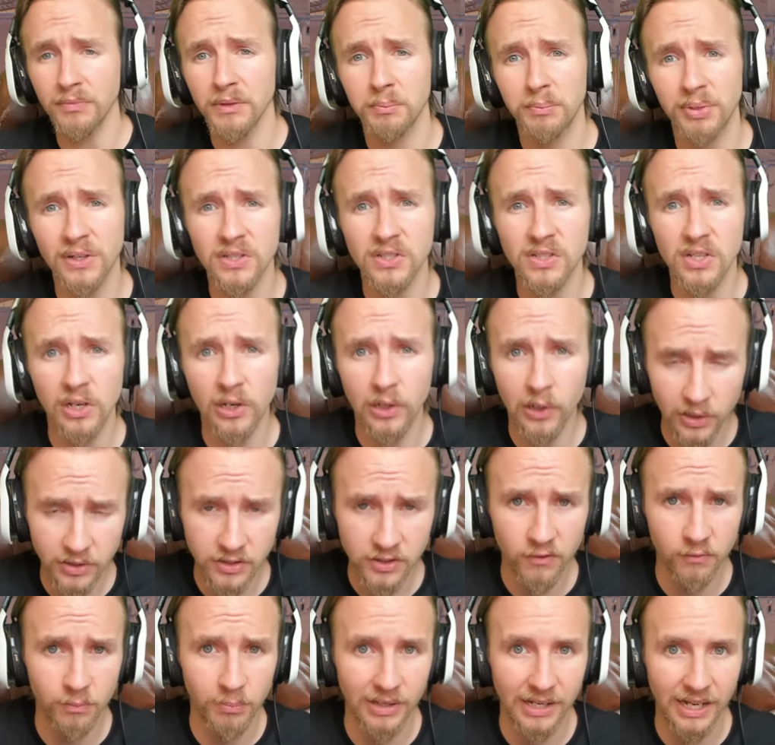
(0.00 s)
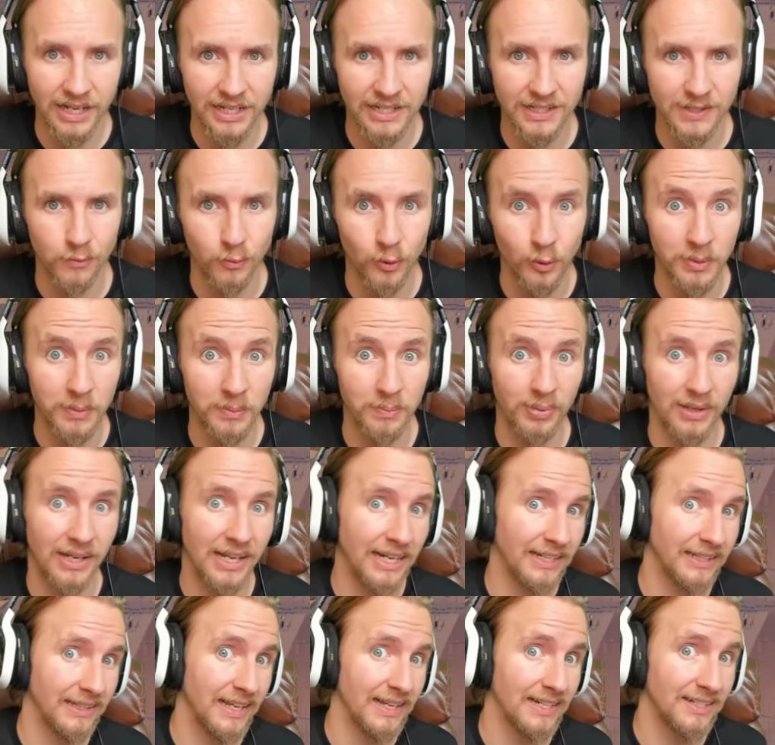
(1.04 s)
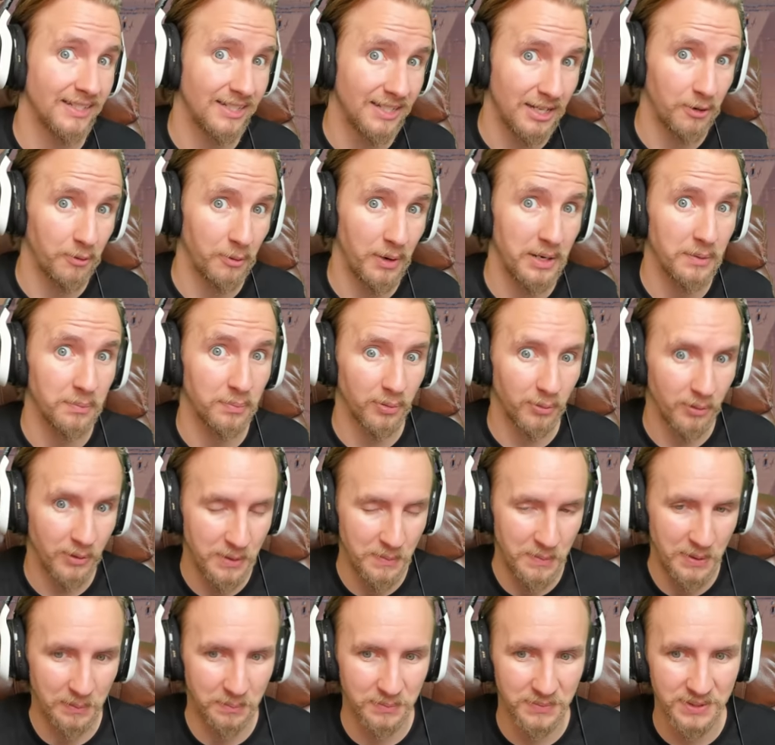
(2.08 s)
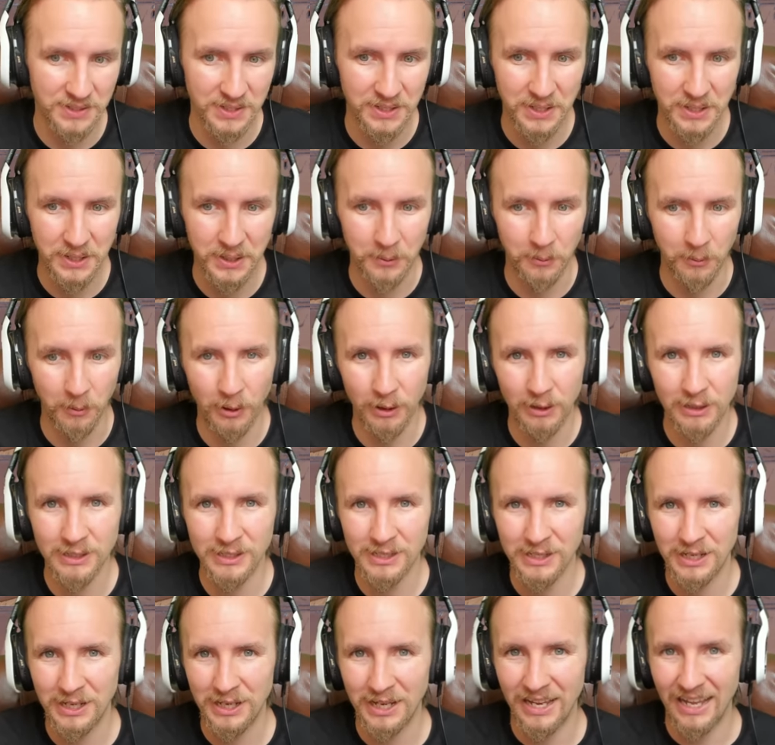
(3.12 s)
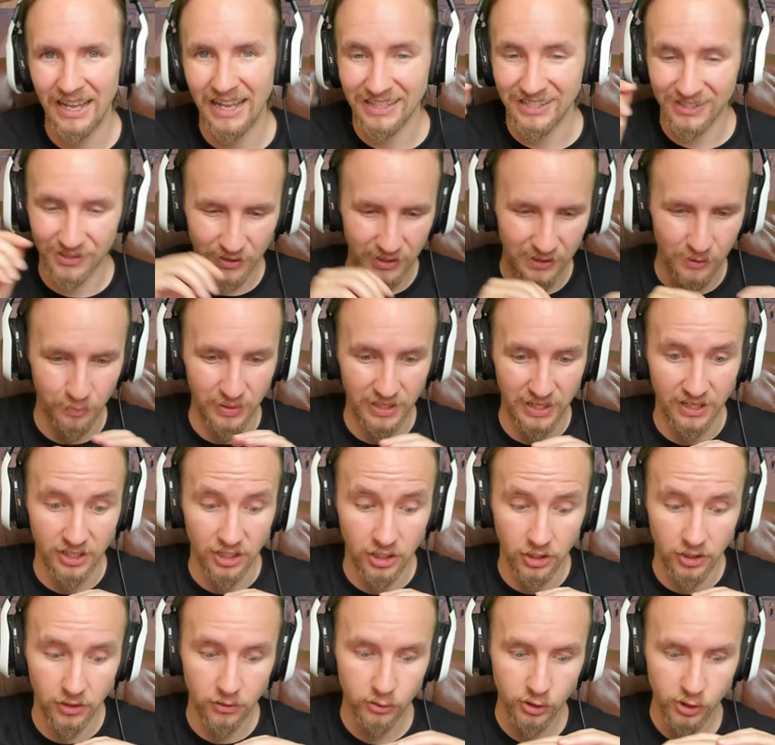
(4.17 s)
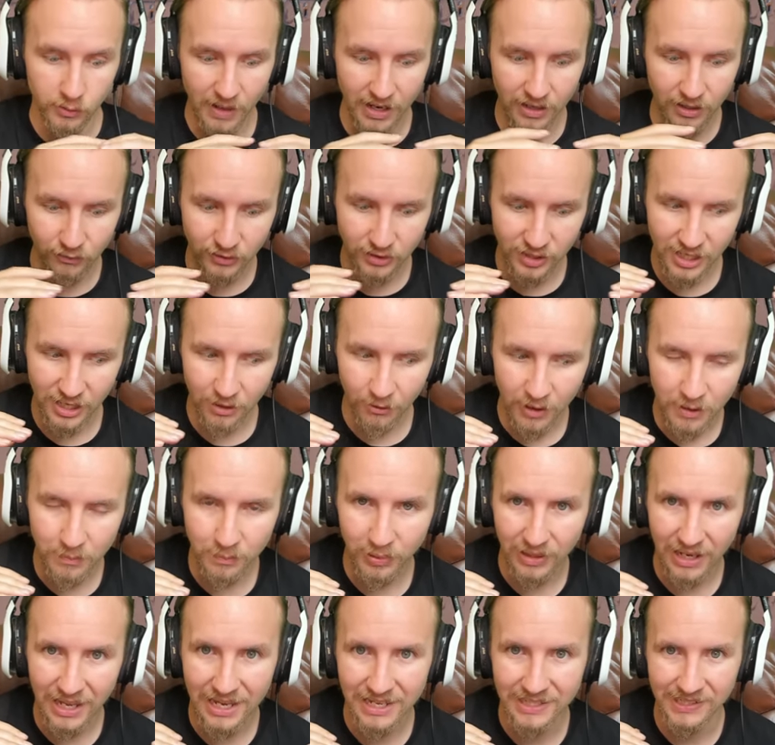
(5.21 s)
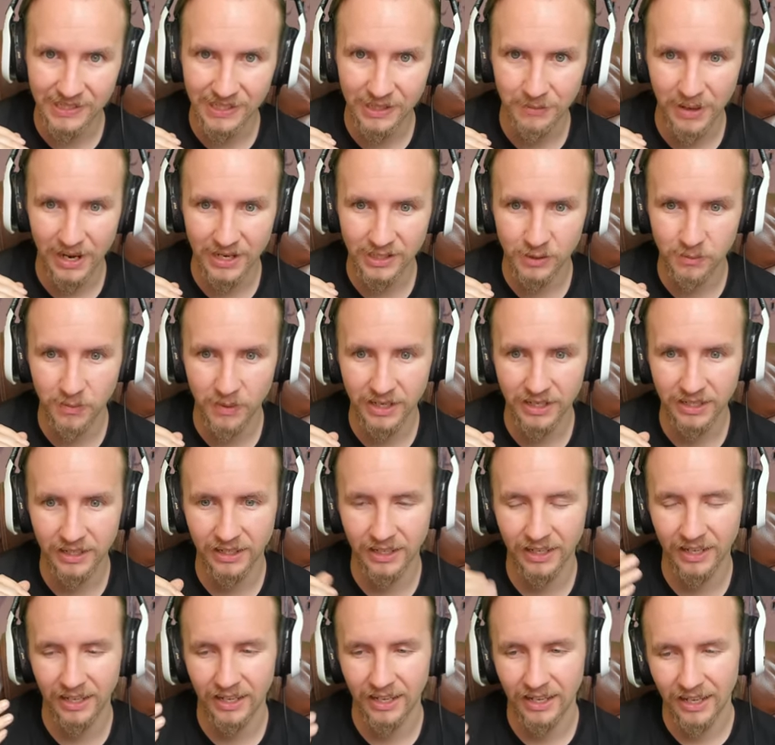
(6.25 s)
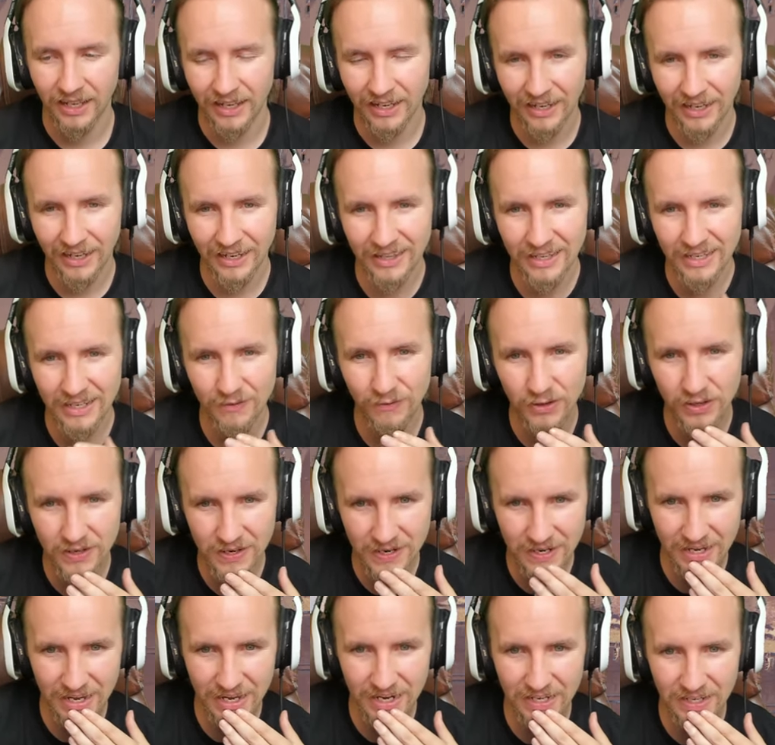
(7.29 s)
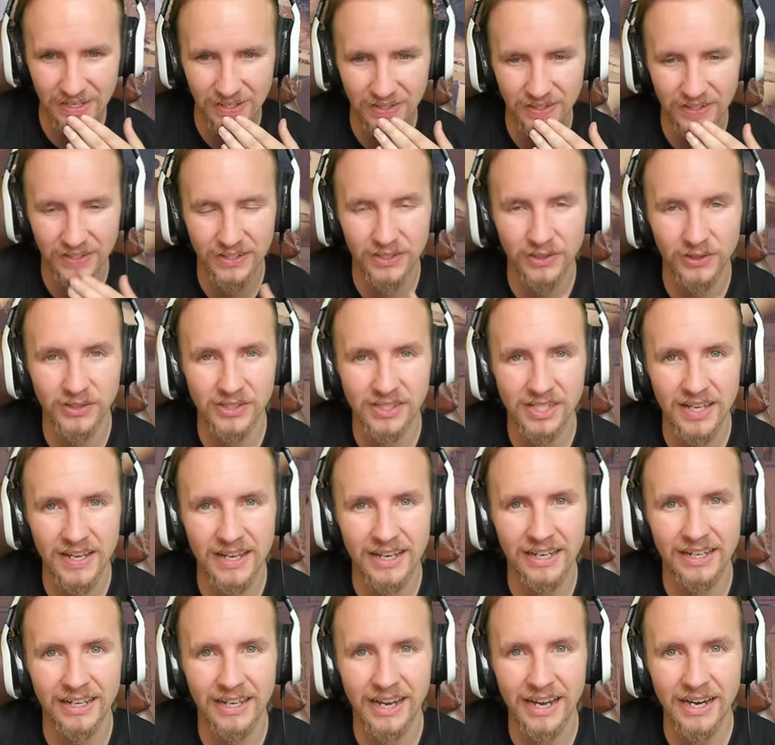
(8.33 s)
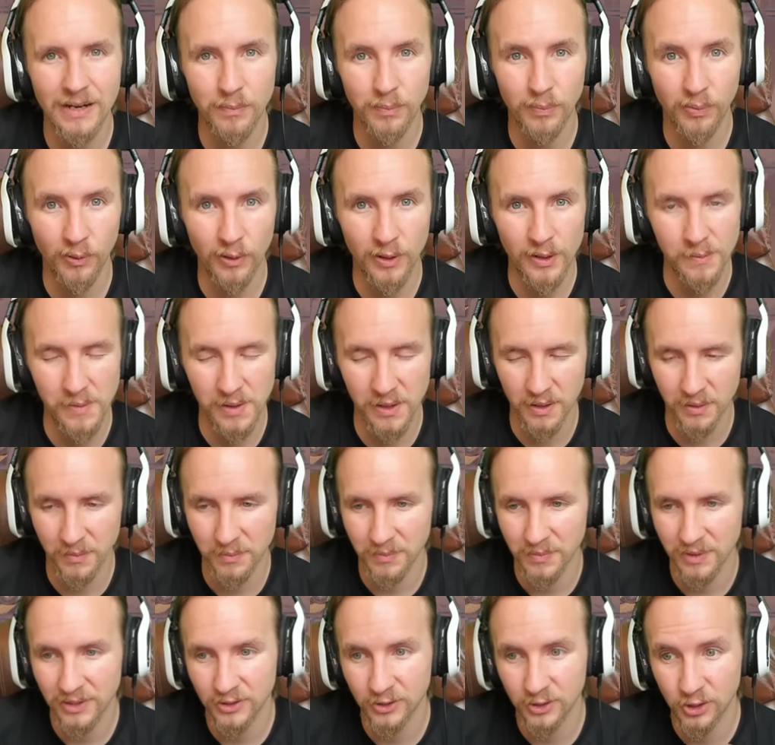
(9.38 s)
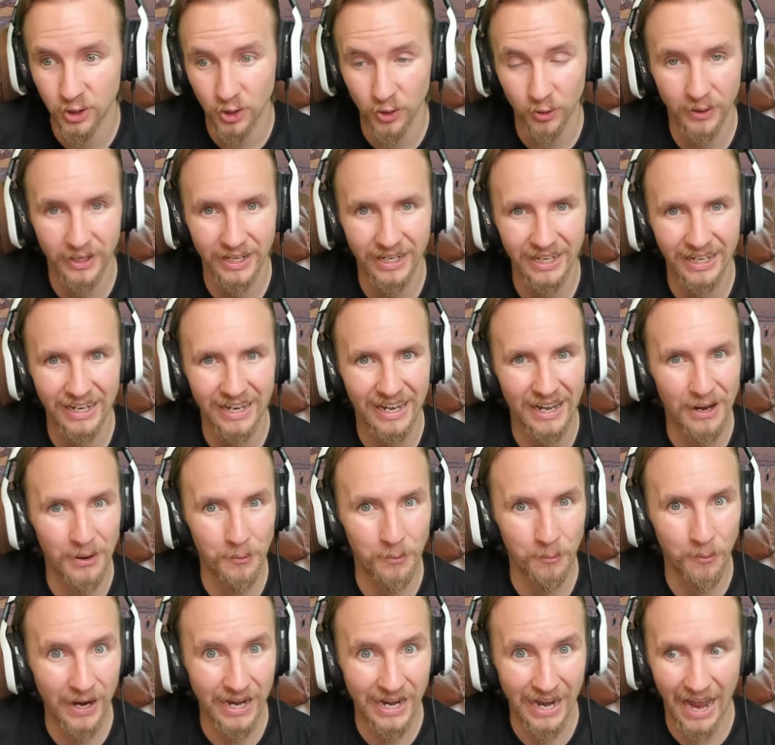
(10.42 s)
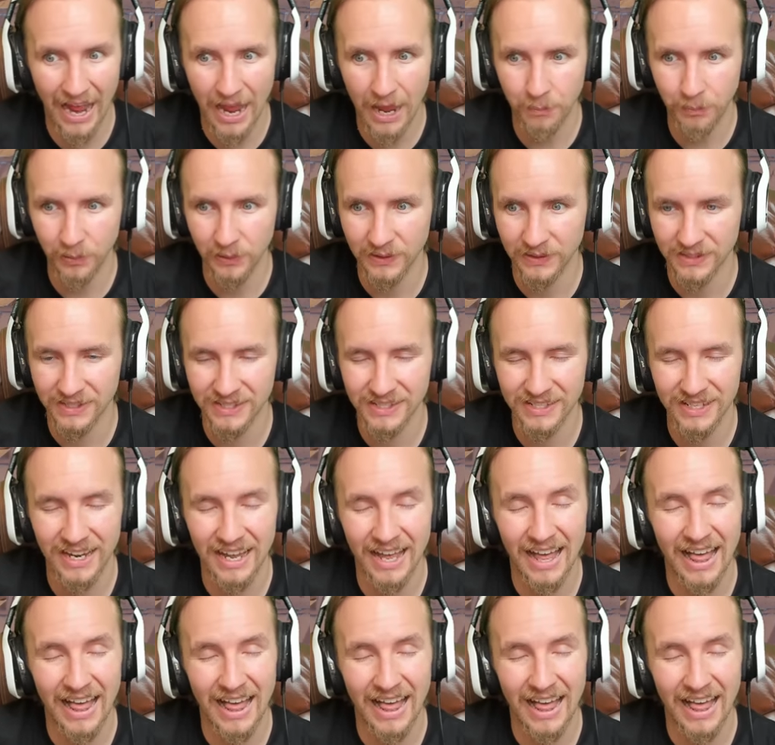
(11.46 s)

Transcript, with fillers: because a lot of players will be playing their tier 8 premiums, whereas so there'll be a huge amount of tier 8 players in the matchmaker, and then if you can get in your, your tier 9 premium during when it happens,